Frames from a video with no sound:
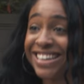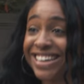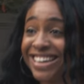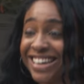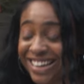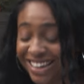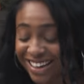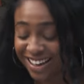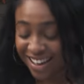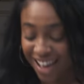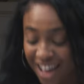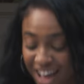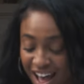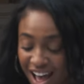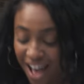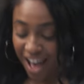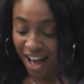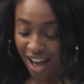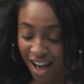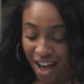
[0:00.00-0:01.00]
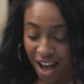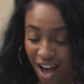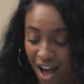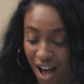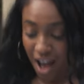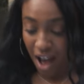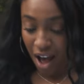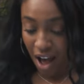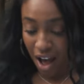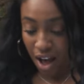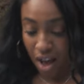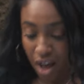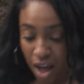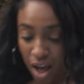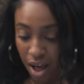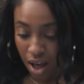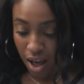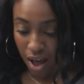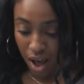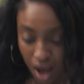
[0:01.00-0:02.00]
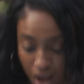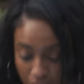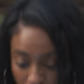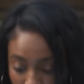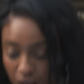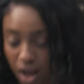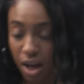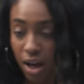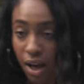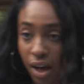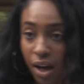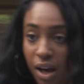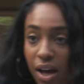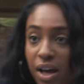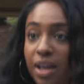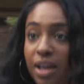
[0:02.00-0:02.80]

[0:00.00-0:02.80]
Wait, I have to go back. Okay, wait. No, you